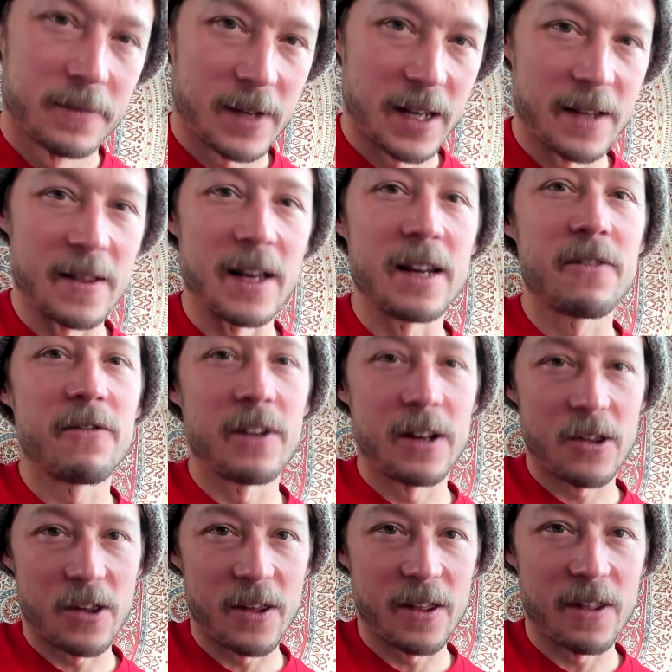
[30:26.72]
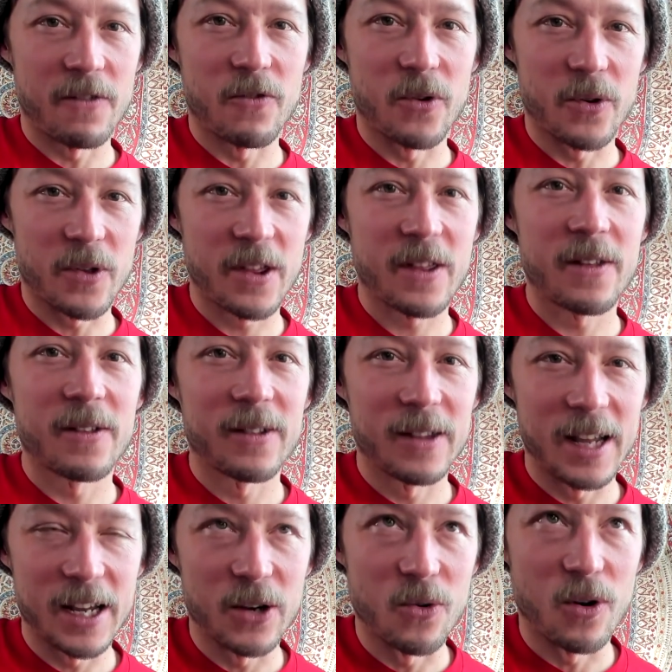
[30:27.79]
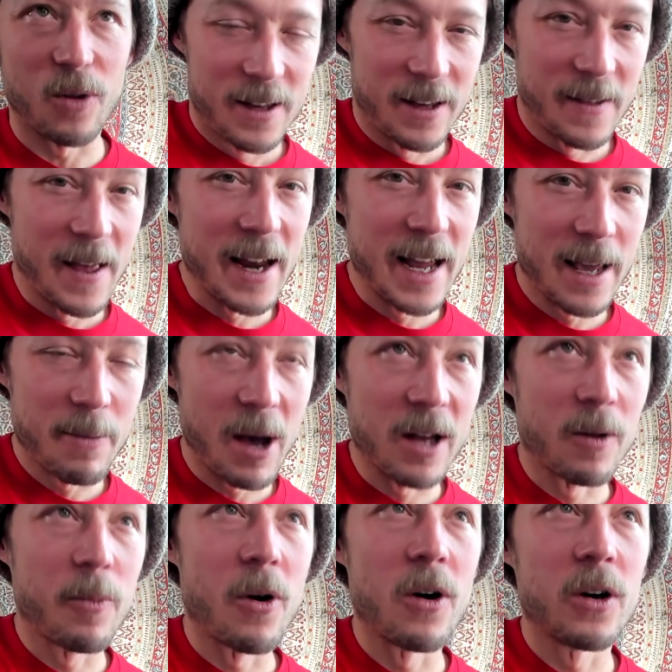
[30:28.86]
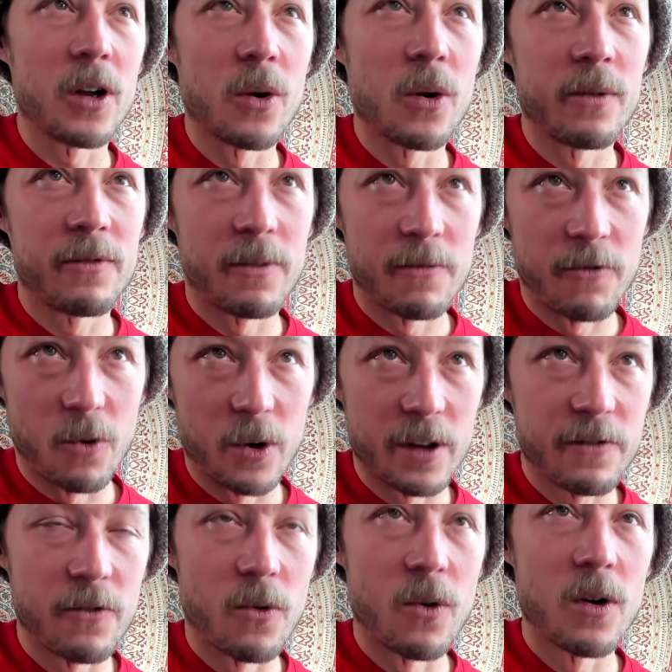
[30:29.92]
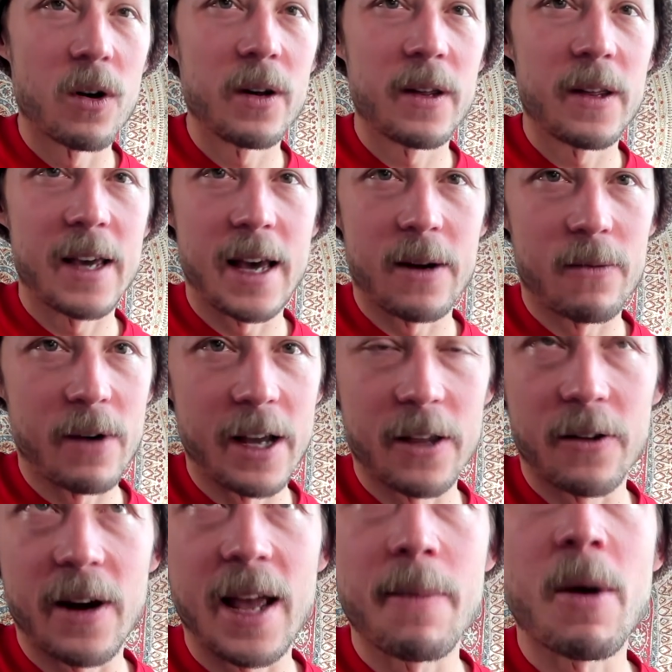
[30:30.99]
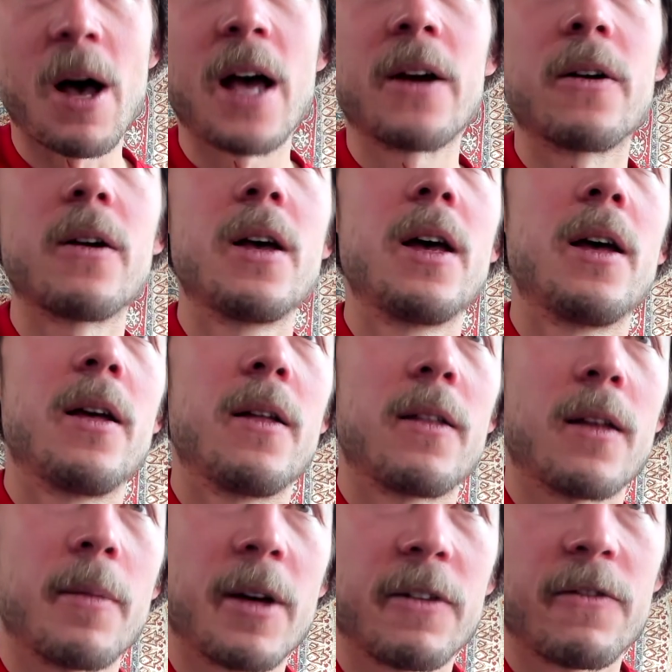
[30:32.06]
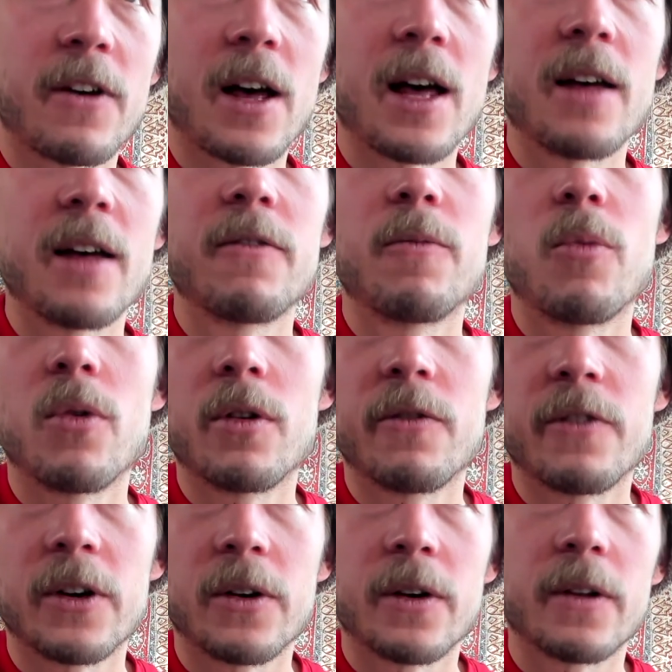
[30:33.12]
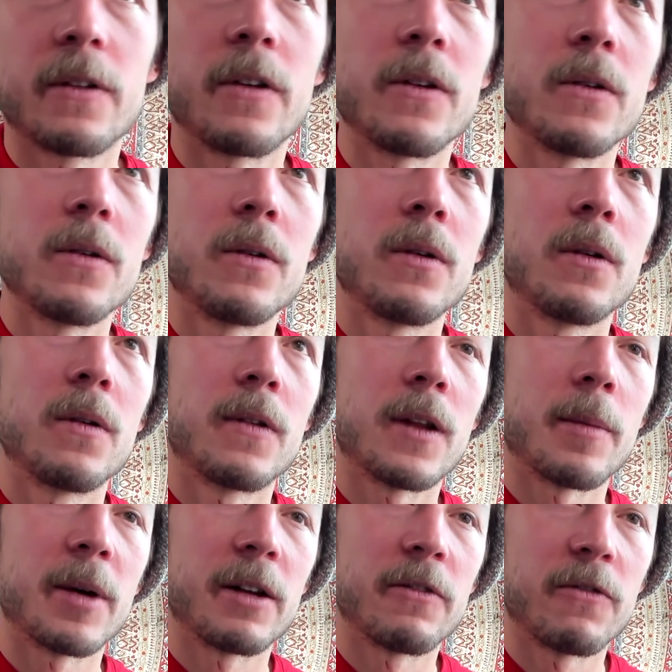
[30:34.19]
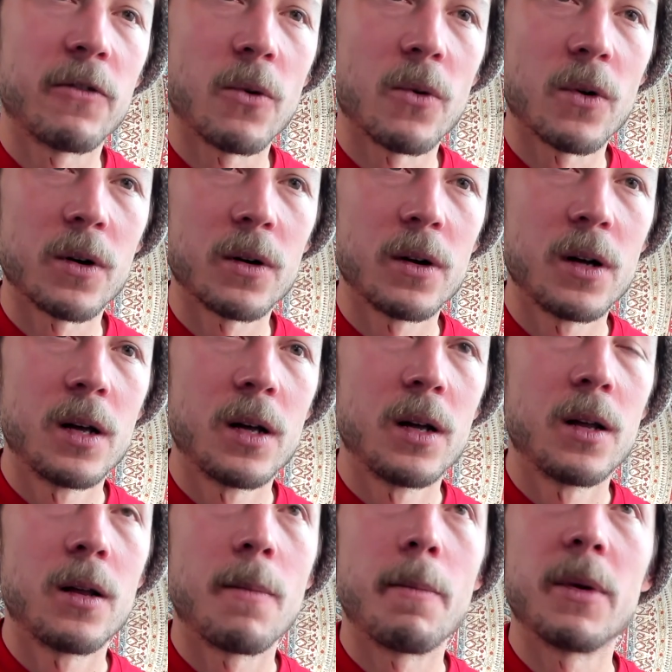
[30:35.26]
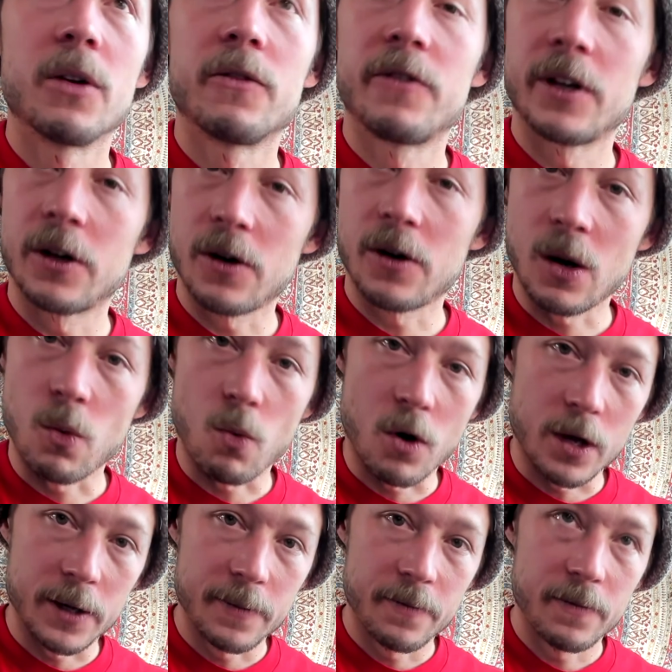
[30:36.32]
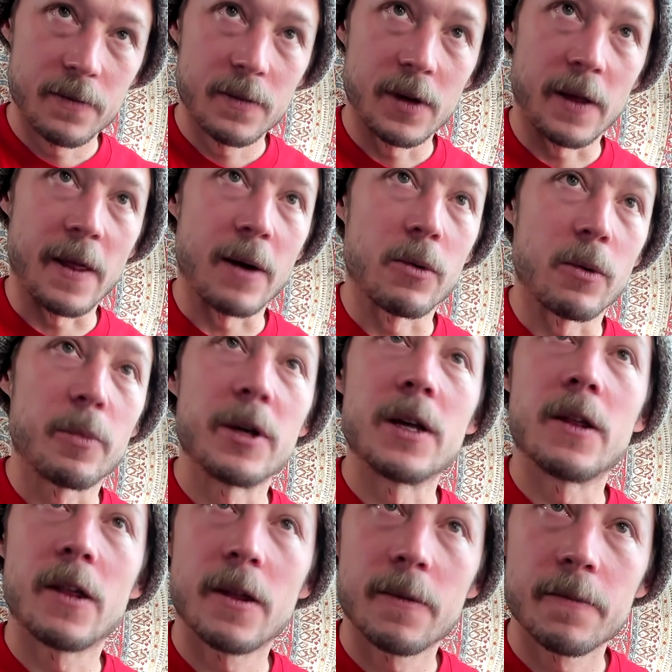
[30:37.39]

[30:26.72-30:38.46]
and then he finishes the verse like normal. And that A minor part going from 44, you got regular A minor, thumb on 5, pointer finger on 2, thumb on 4, middle finger on 1, and that repeats.